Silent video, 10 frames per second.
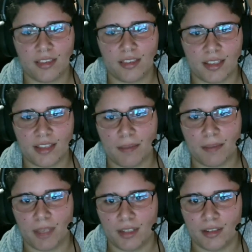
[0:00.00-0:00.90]
things that
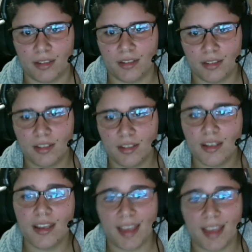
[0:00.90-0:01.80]
mean.
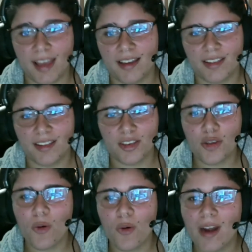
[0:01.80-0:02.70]
Yeah, you
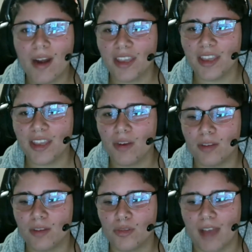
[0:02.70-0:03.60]
don't want to
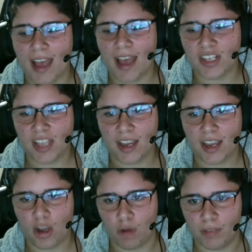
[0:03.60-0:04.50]
do a hashtag
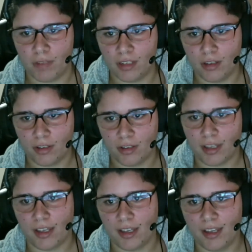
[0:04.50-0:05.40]
COVID,
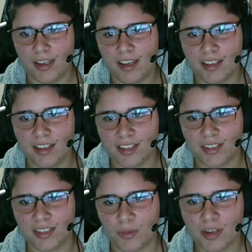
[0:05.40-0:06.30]
okay? Because
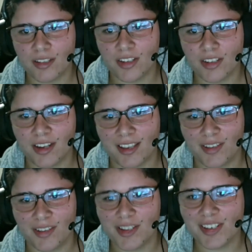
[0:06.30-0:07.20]
what does your
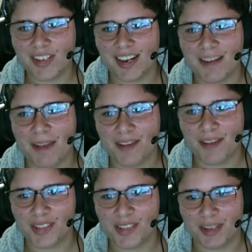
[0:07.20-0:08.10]
clip have to
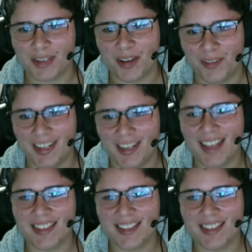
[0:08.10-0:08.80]
do with COVID? It has nothing